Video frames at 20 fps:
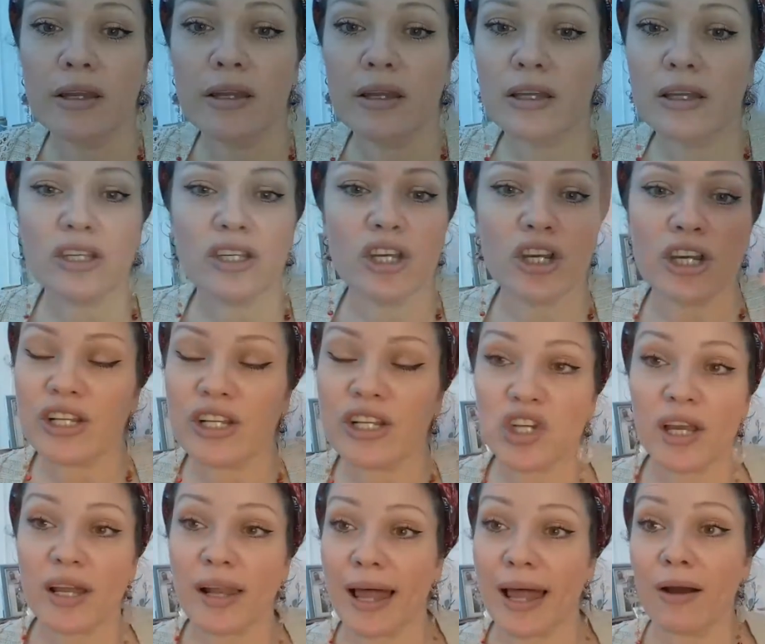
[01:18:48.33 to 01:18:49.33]
You can
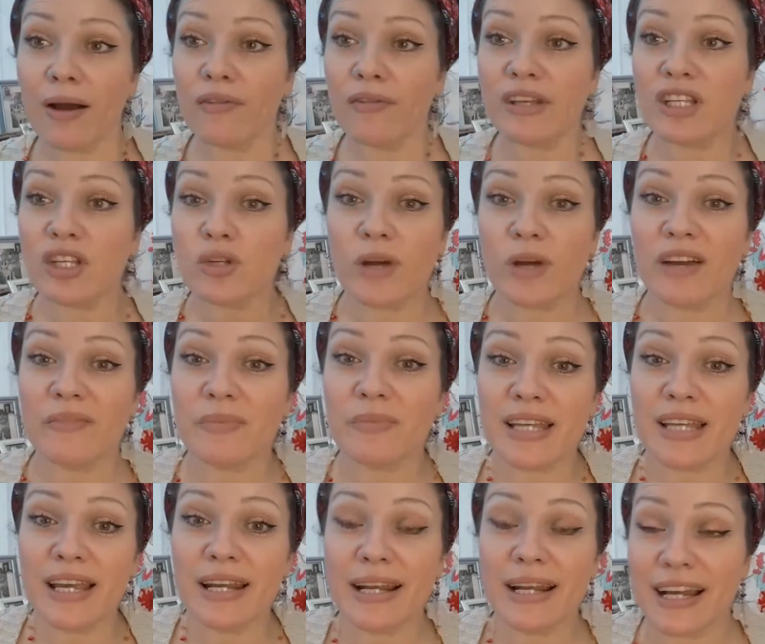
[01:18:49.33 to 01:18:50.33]
chill out. And this is why I've been
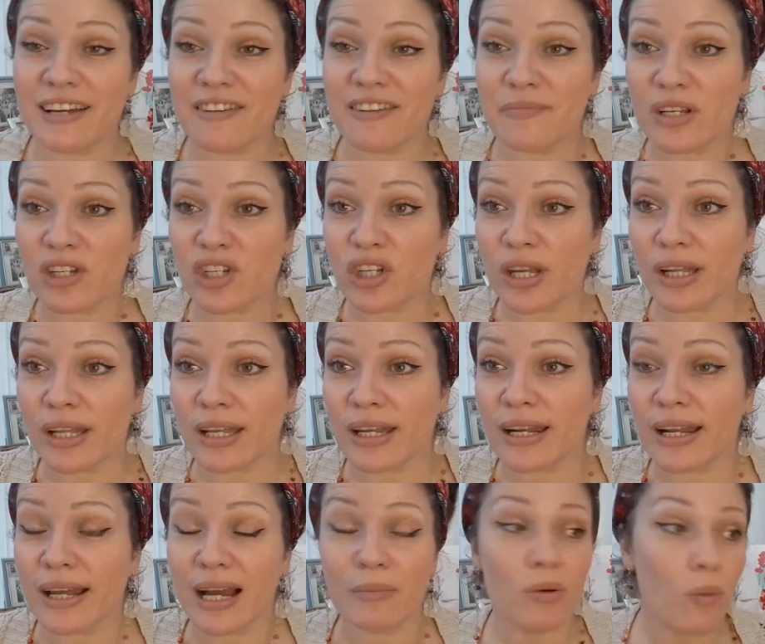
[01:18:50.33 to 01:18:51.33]
saying I've been chilling.
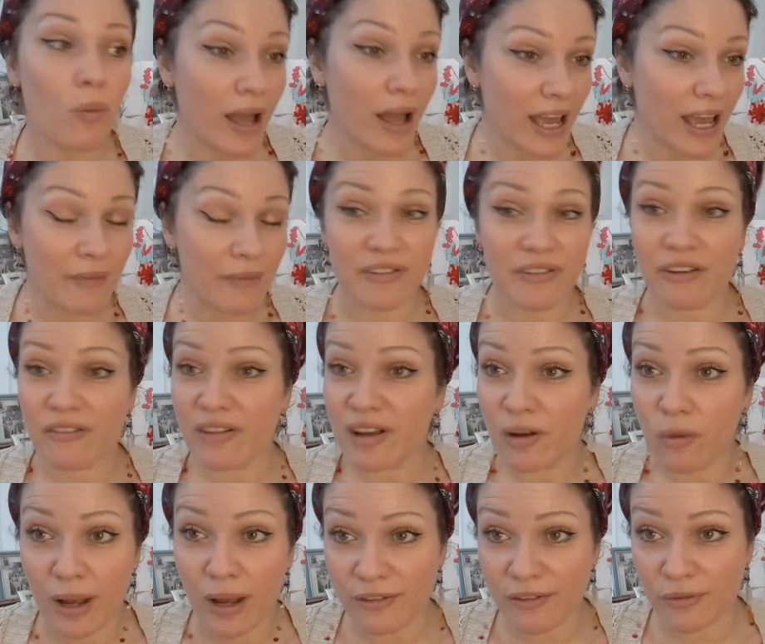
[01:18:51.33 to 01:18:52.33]
I'm aware. I'm very
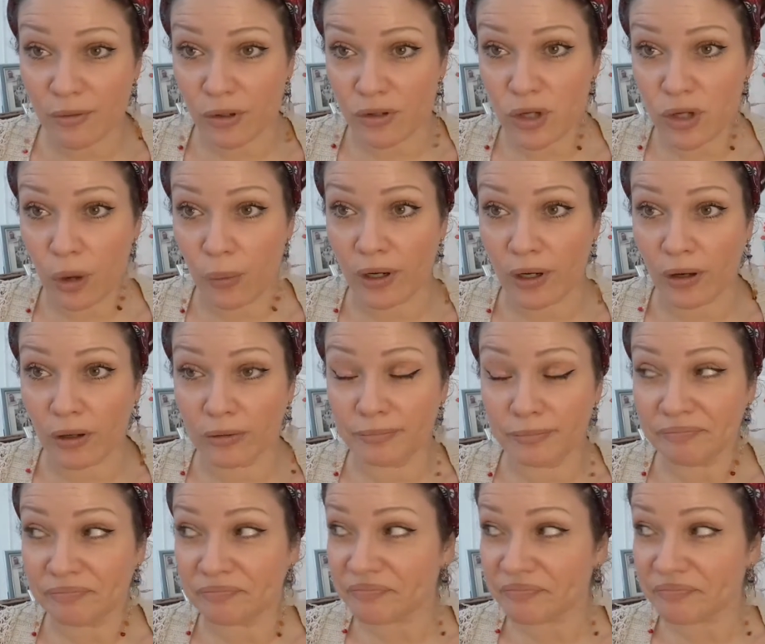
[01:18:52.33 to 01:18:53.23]
aware of what's going on.